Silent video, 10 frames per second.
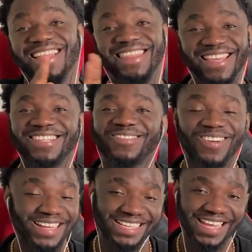This
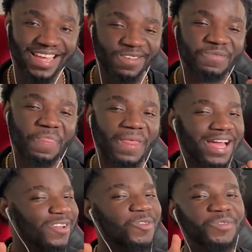one, yeah,
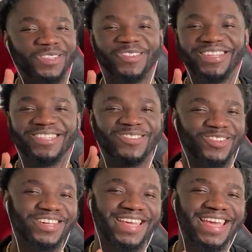I know which one is
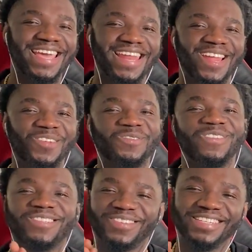Rocket and I know
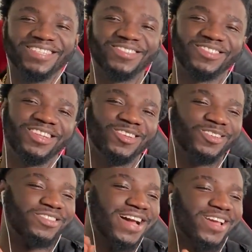which one is Lil
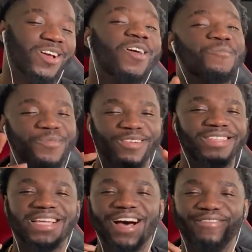Drughill.
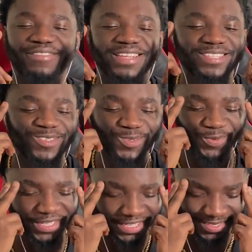Because I've listened to
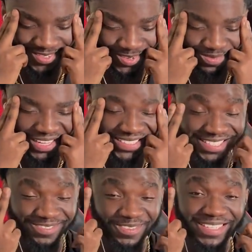Rocket so much,
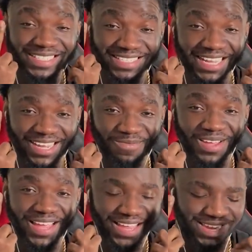his voice is stuck in
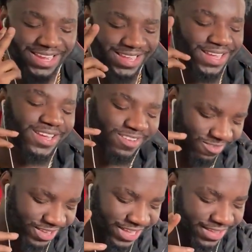my head, yeah.
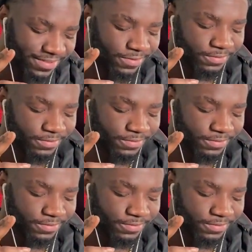Wait.